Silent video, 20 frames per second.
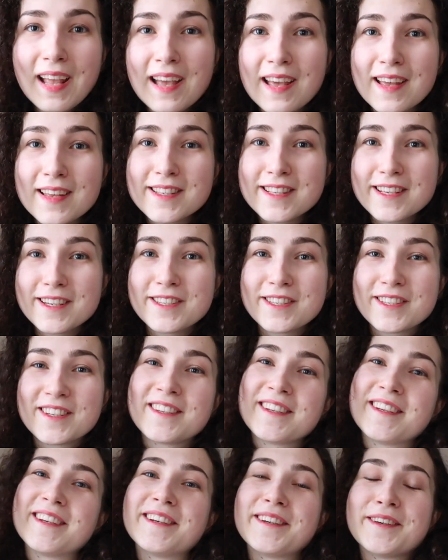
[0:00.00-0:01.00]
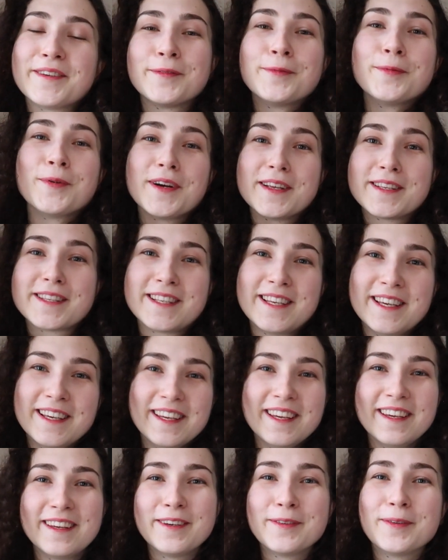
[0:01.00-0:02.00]
as it was
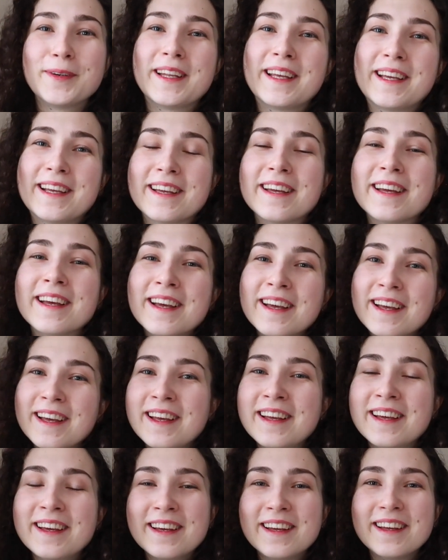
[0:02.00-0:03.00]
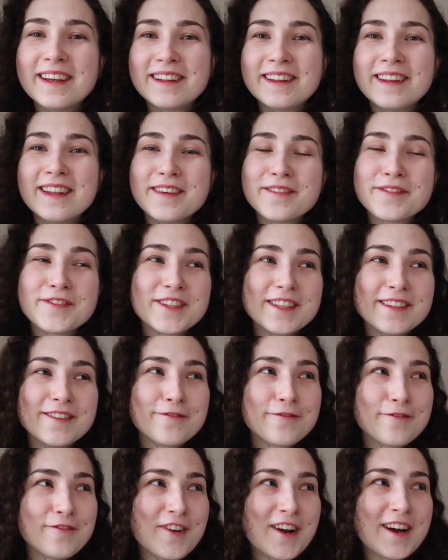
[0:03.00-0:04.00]
when I lived
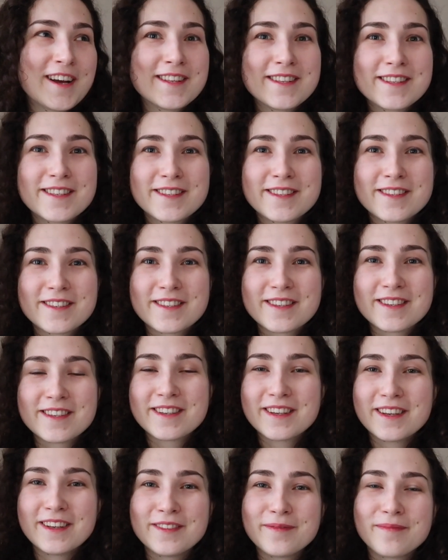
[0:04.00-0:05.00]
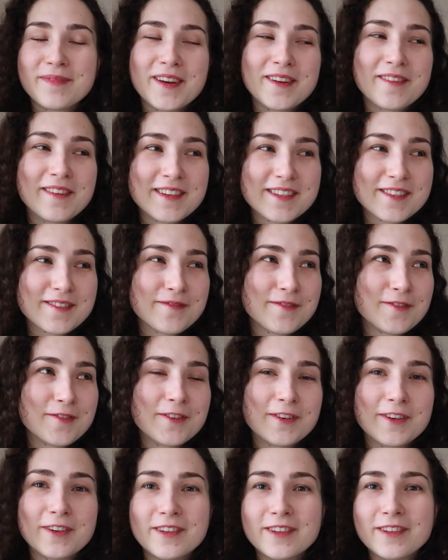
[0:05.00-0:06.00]
in France, in Paris
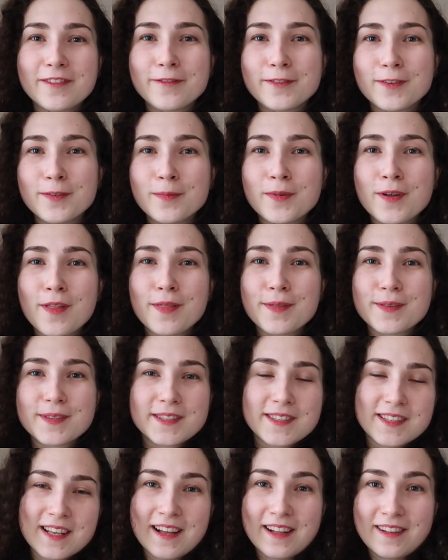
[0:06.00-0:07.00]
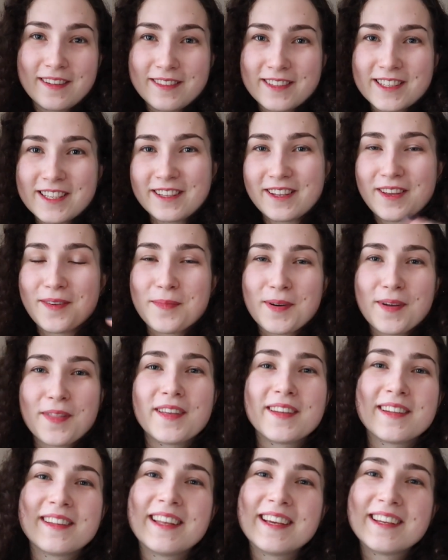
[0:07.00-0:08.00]
for months. I'll tell you about
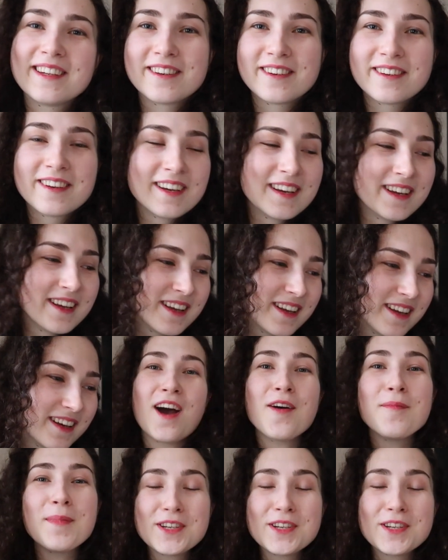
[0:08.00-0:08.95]
that later. How